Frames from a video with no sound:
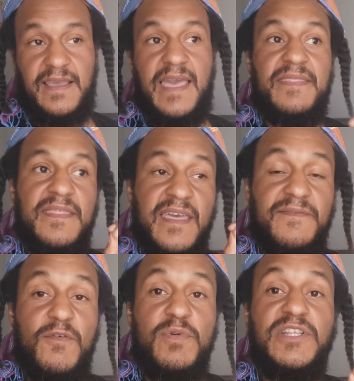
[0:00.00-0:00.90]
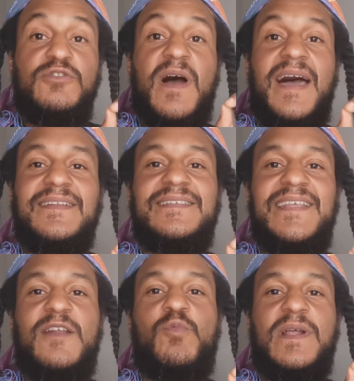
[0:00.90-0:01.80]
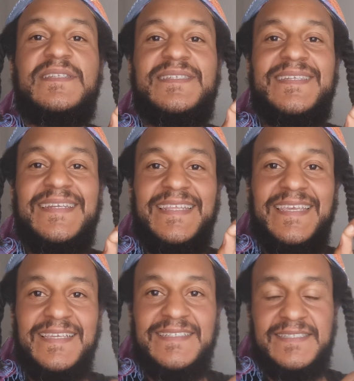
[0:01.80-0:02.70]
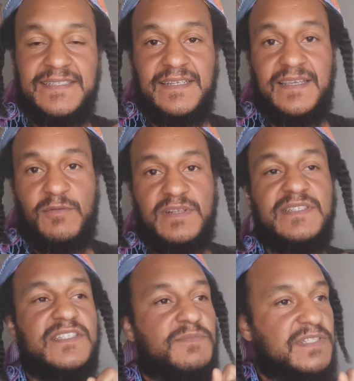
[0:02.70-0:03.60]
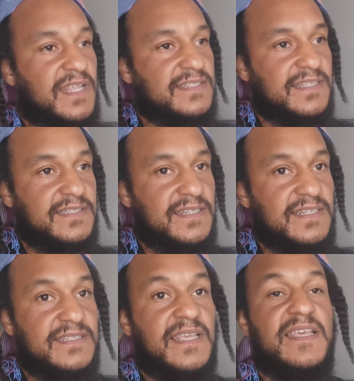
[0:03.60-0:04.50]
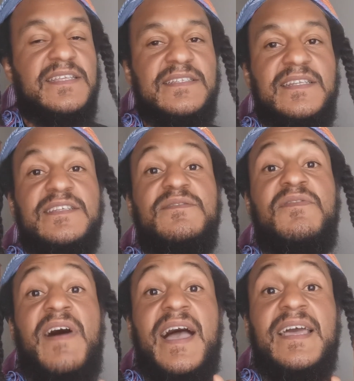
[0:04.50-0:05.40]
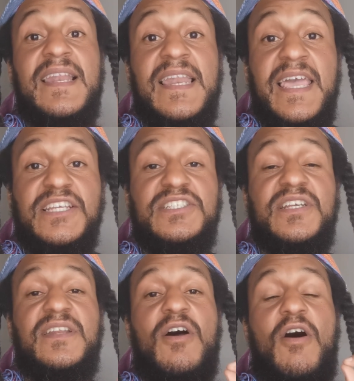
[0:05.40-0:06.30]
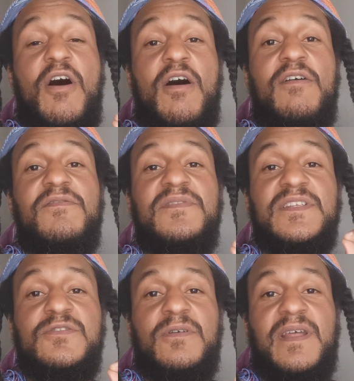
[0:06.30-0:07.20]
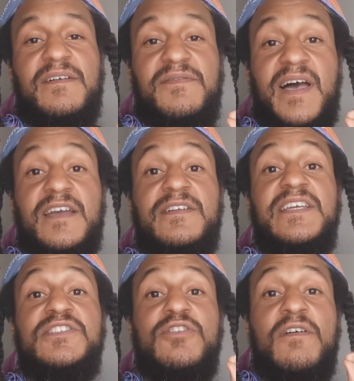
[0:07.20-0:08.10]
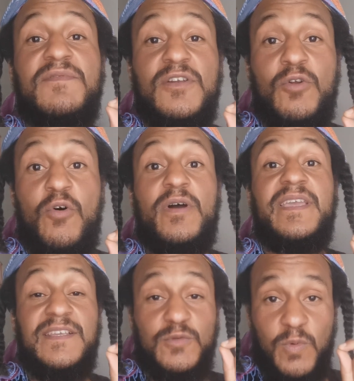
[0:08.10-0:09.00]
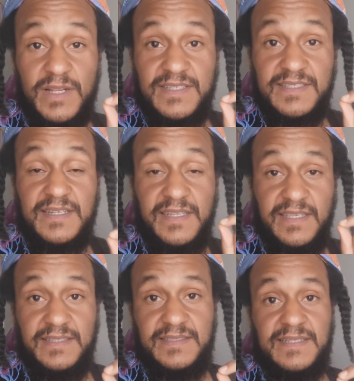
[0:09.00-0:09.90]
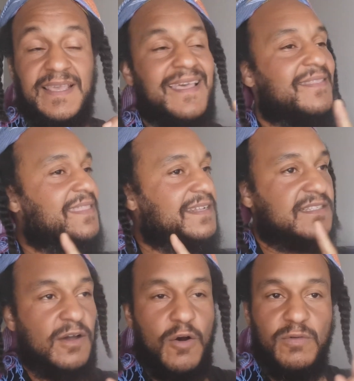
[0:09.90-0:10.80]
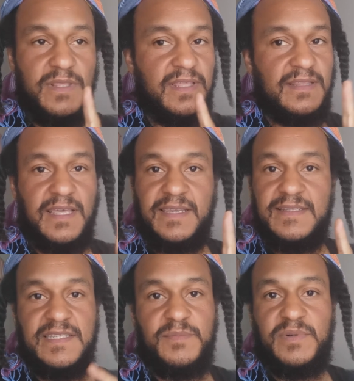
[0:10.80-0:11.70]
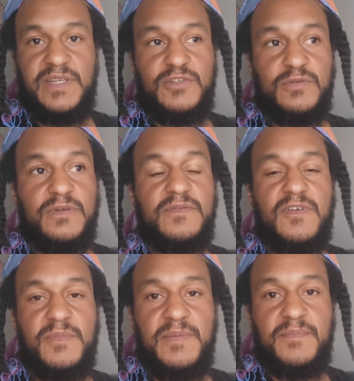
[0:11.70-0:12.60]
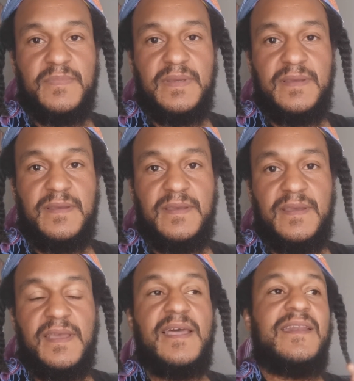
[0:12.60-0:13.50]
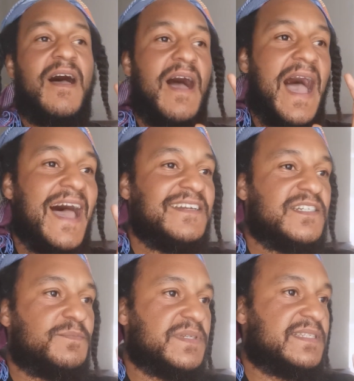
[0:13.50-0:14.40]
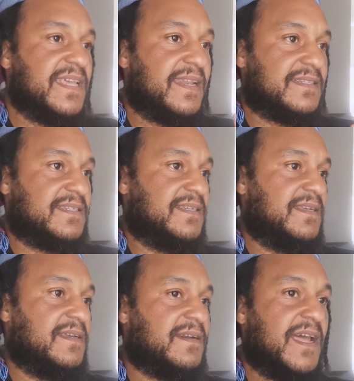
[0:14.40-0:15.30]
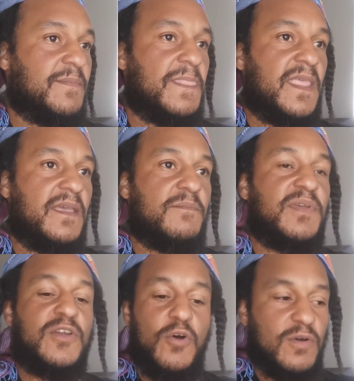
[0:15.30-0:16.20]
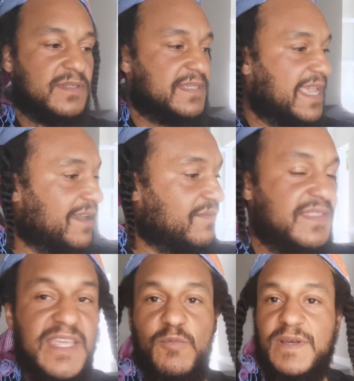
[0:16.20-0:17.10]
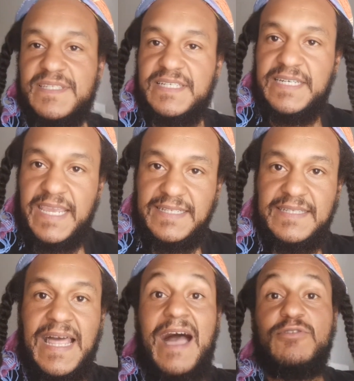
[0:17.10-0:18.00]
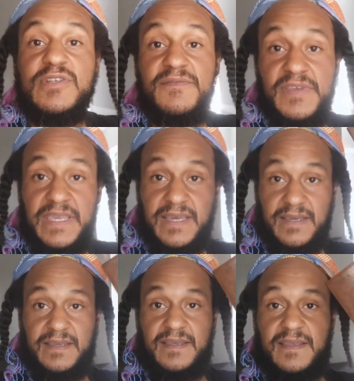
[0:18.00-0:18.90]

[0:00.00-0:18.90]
And therefore we need to understand what sin is. What does the scripture tell us that sin is? Sin is violation of the Torah. Violation of the law is what sin is. That's the only thing that can separate you from him. Now 100%, right? Because everything was created out of here.